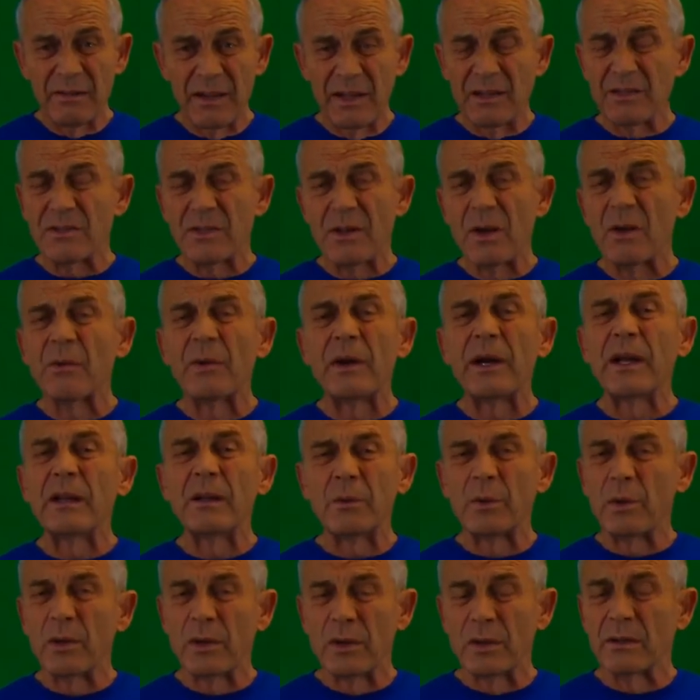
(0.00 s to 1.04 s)
there's no way in the
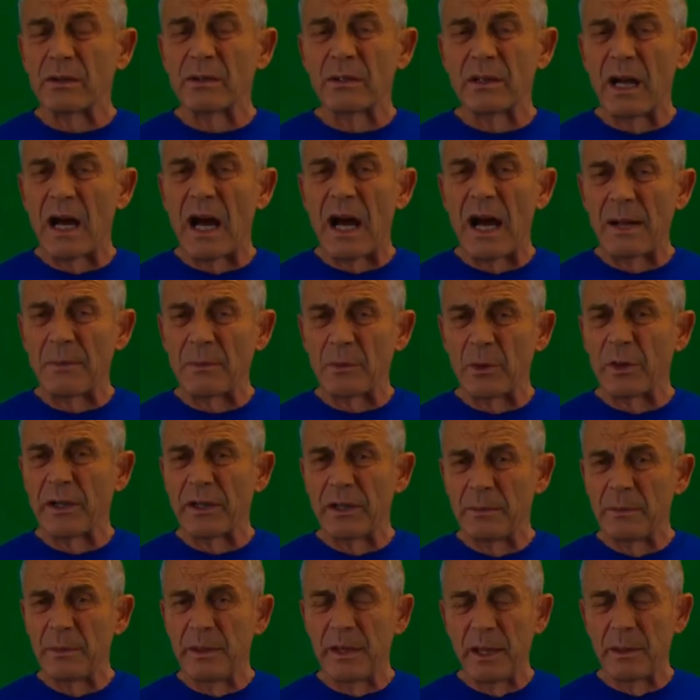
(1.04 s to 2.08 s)
world I'm
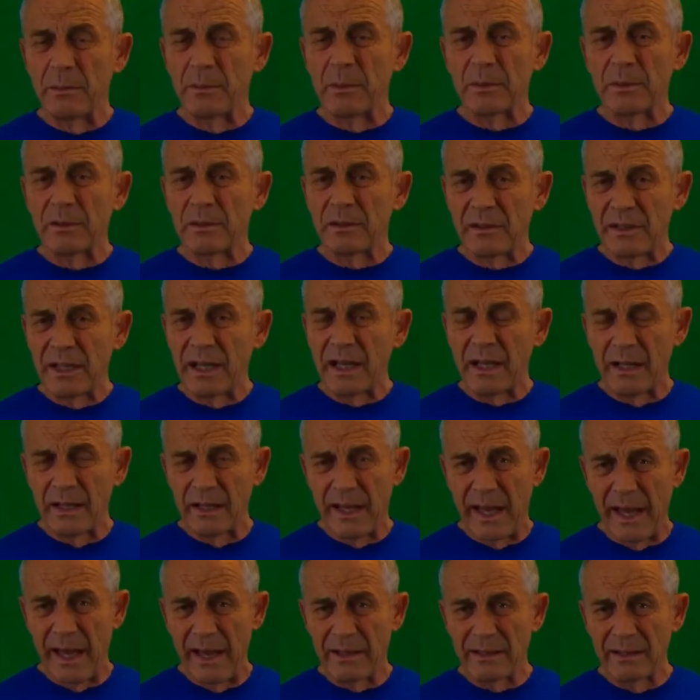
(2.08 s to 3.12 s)
going to be able to tell
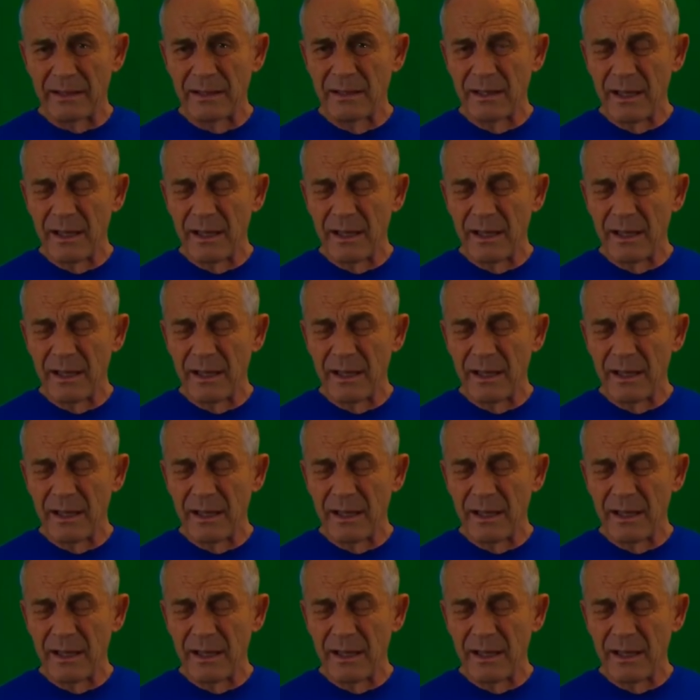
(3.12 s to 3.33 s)
that.